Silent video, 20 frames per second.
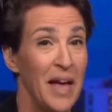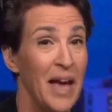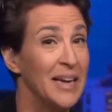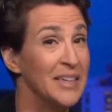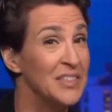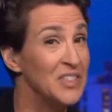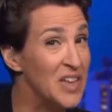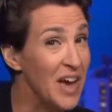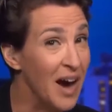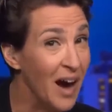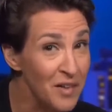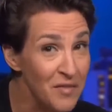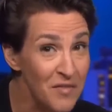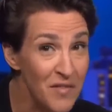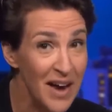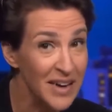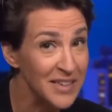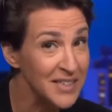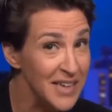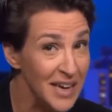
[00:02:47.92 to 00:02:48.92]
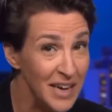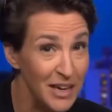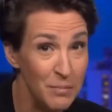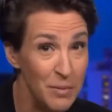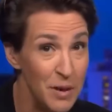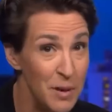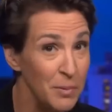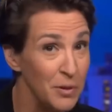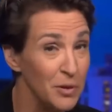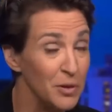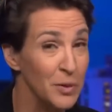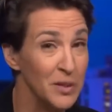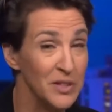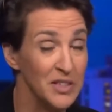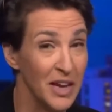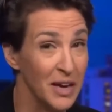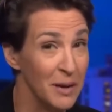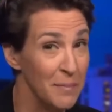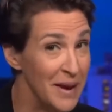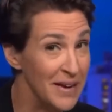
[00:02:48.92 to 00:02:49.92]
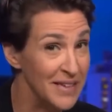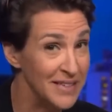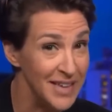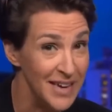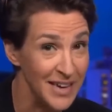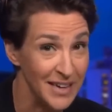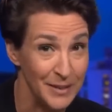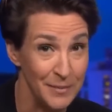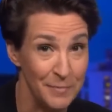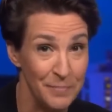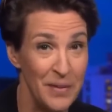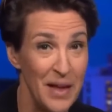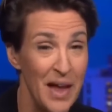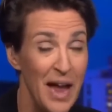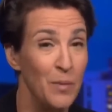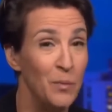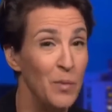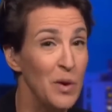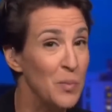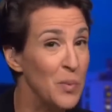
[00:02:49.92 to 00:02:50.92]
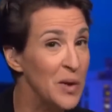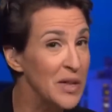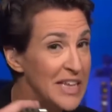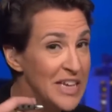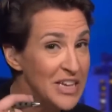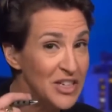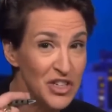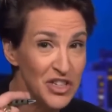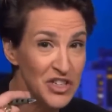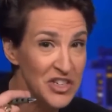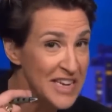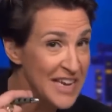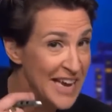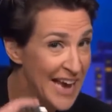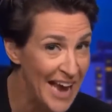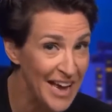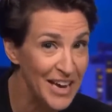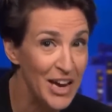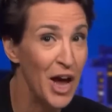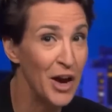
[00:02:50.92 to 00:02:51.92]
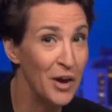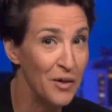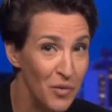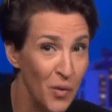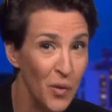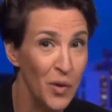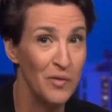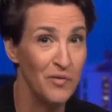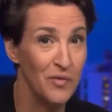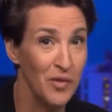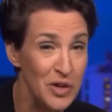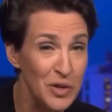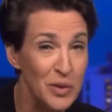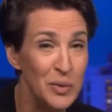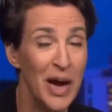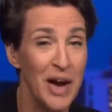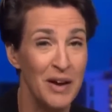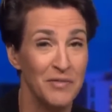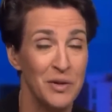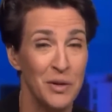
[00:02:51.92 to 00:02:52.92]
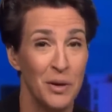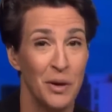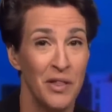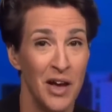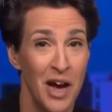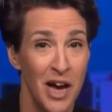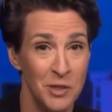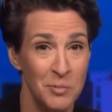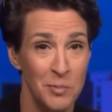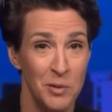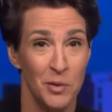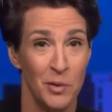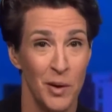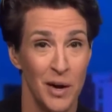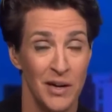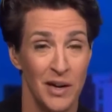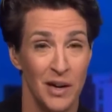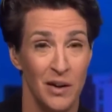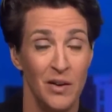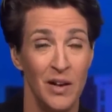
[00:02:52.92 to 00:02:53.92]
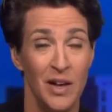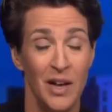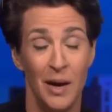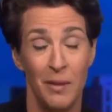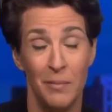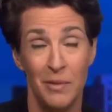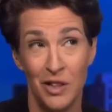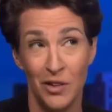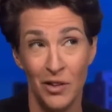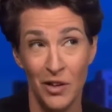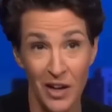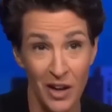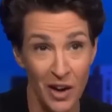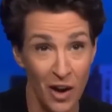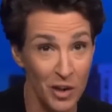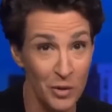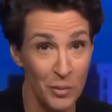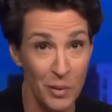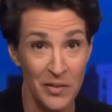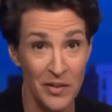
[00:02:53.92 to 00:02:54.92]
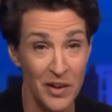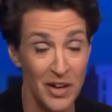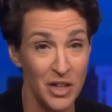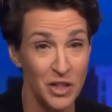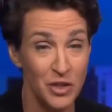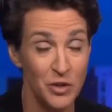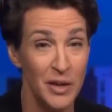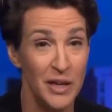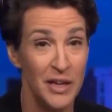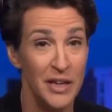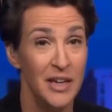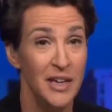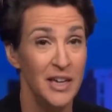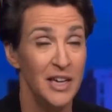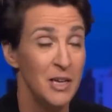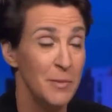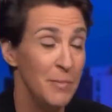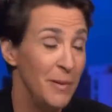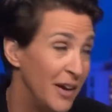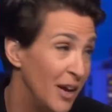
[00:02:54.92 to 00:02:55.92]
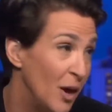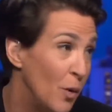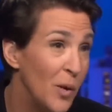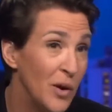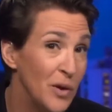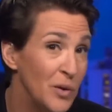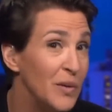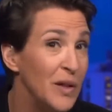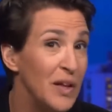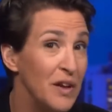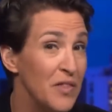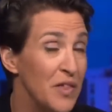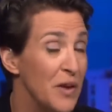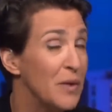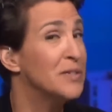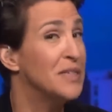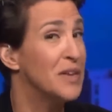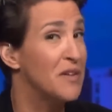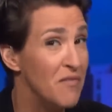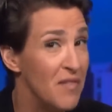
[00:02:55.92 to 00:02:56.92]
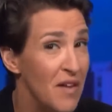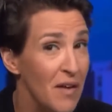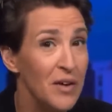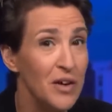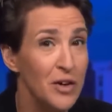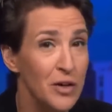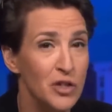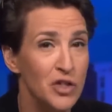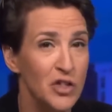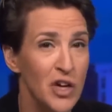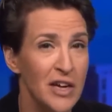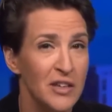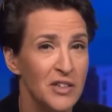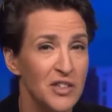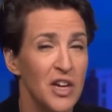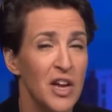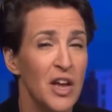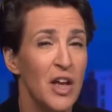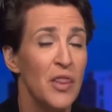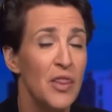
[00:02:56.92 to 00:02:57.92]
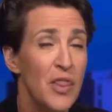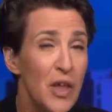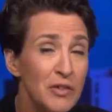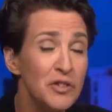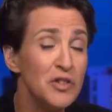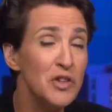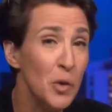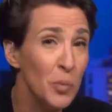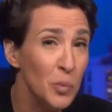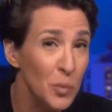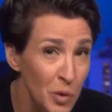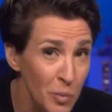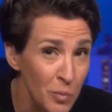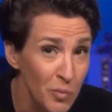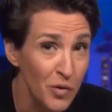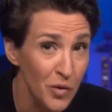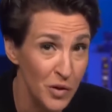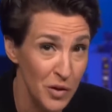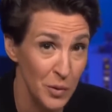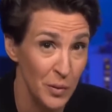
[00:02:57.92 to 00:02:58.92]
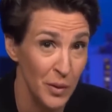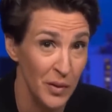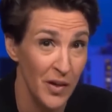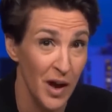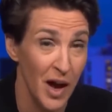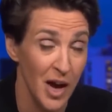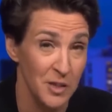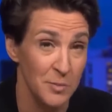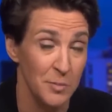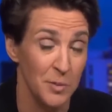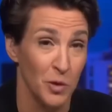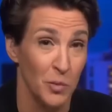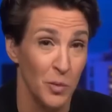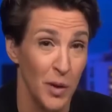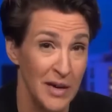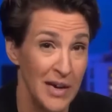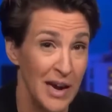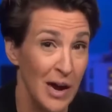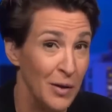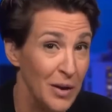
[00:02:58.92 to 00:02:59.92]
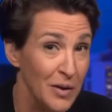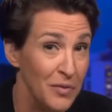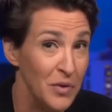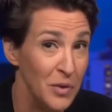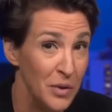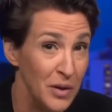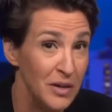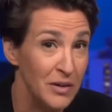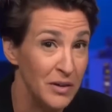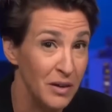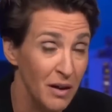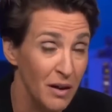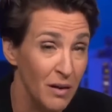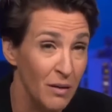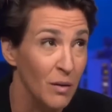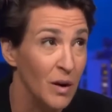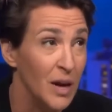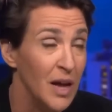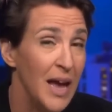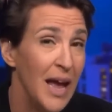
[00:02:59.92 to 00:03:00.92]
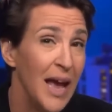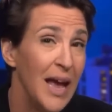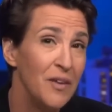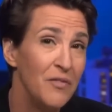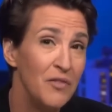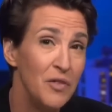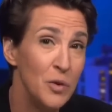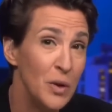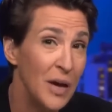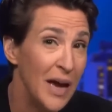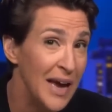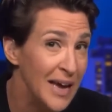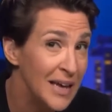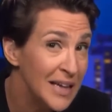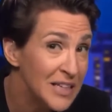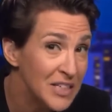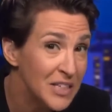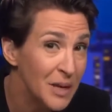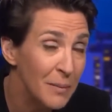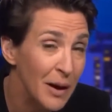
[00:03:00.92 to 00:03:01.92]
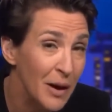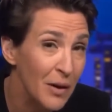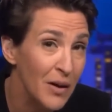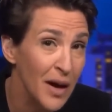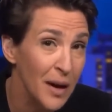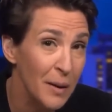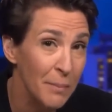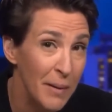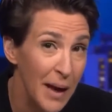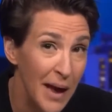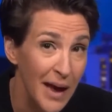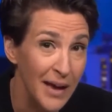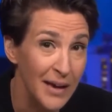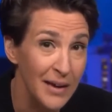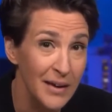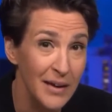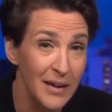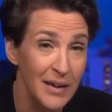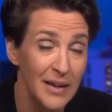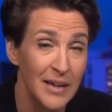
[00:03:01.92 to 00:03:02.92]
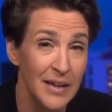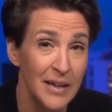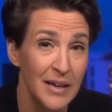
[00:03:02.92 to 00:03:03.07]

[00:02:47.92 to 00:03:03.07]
And it's the unvaccinated people who it's going to make sick. And we really just cannot afford for you to have to go to the hospital right now. I mean, looking all around the country, depending on where you live, there is a very good chance there's no room for you in the hospital right now if you need to go. And if you can somehow get a bed